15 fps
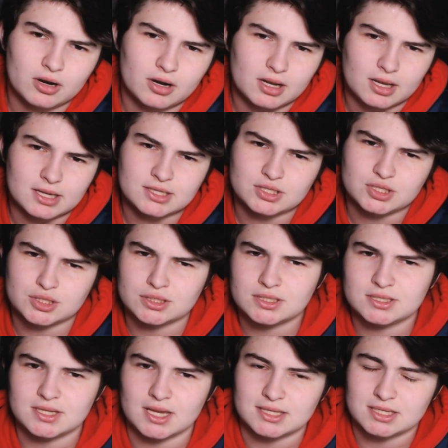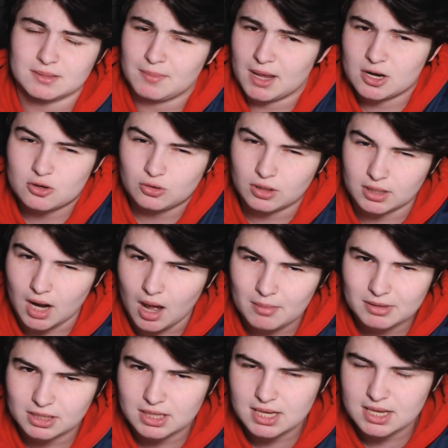it's a medical
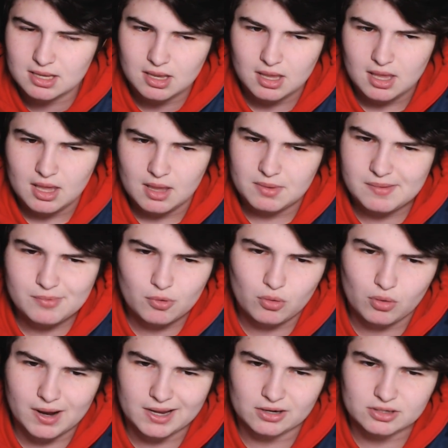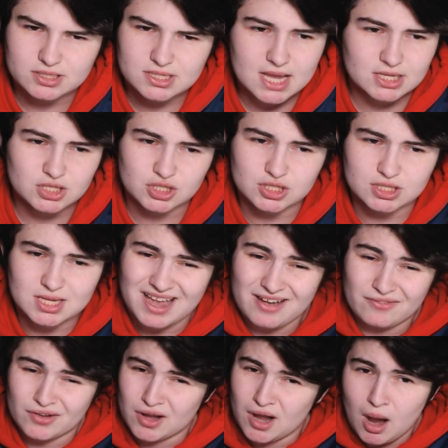anomaly. People who are intersex just have
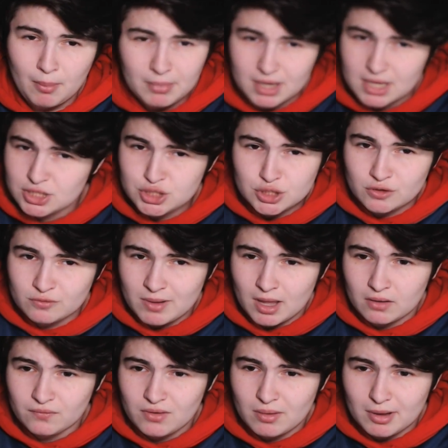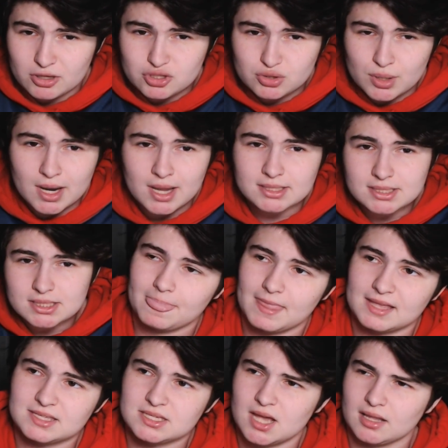a combination of male and female traits.
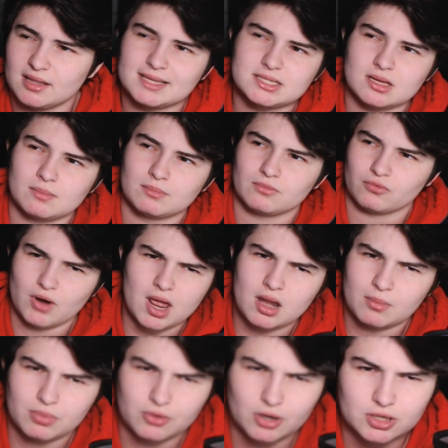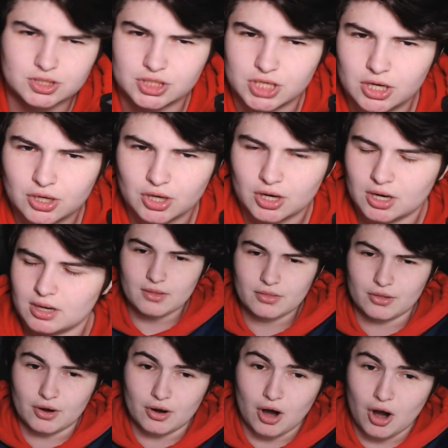It's not like some random third gender.
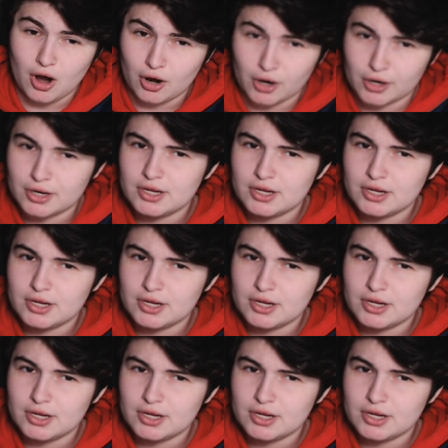There are